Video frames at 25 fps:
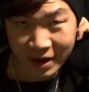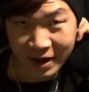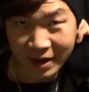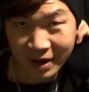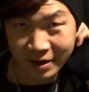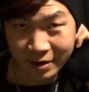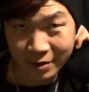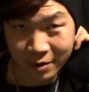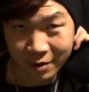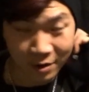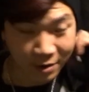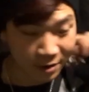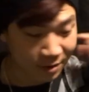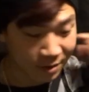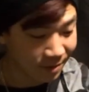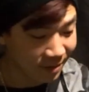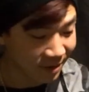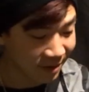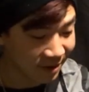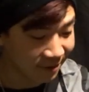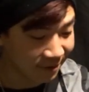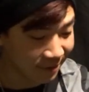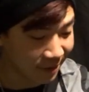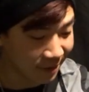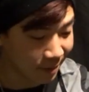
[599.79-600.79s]
handguard in
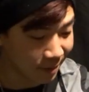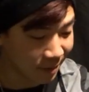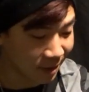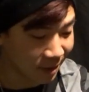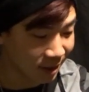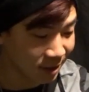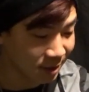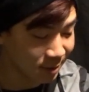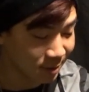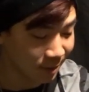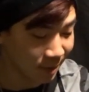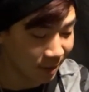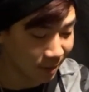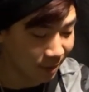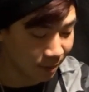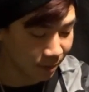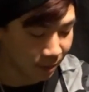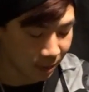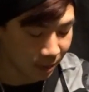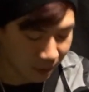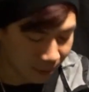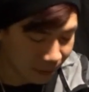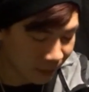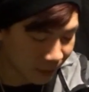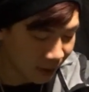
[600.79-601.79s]

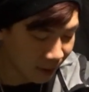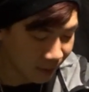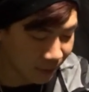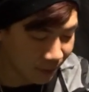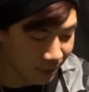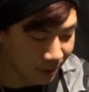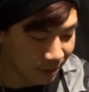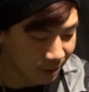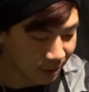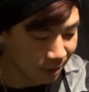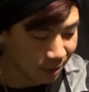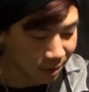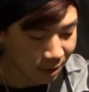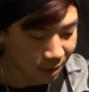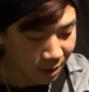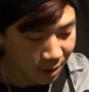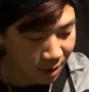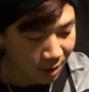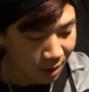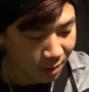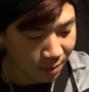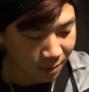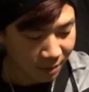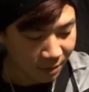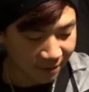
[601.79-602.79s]
my opinion,
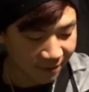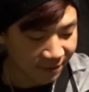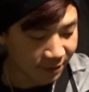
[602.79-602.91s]
but it